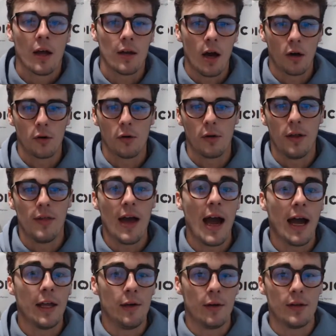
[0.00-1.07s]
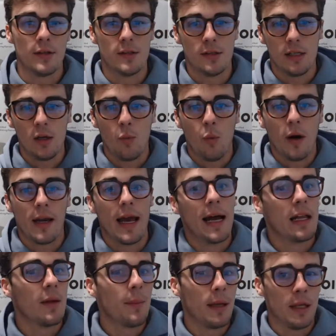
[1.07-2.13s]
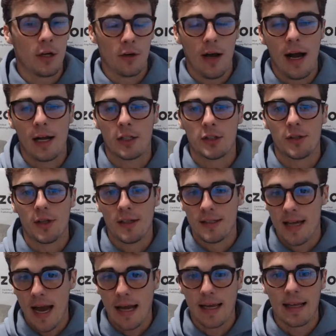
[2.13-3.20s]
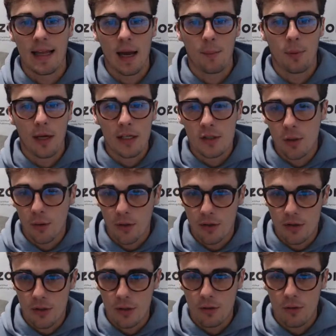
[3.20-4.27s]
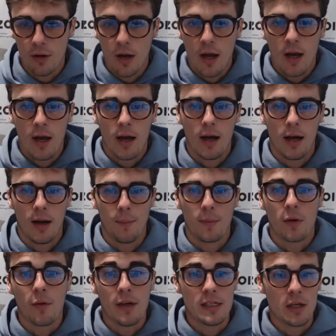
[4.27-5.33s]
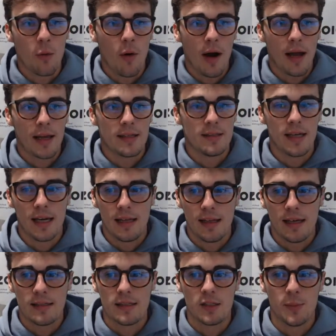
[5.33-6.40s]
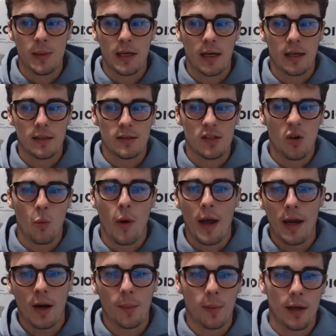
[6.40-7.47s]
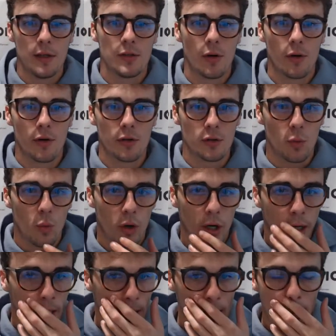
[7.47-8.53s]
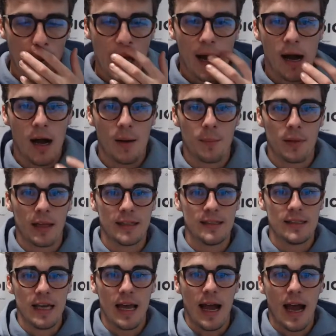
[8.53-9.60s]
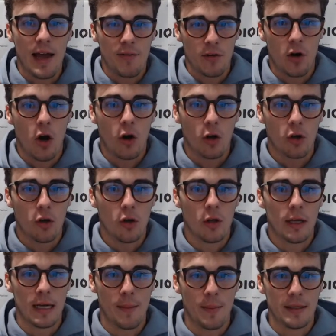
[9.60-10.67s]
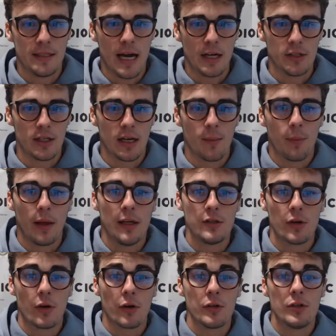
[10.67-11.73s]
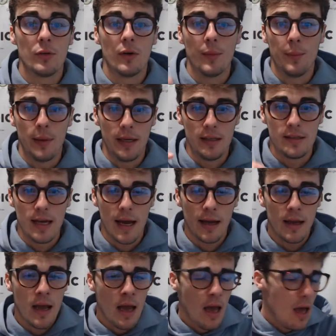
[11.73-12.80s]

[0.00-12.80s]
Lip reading: Not only that, you can see what element you're actually tagging that placeholder to. The reason why I say this is because the way our placeholders work, let's say I have an article and I'm attaching a placeholder to a P tag.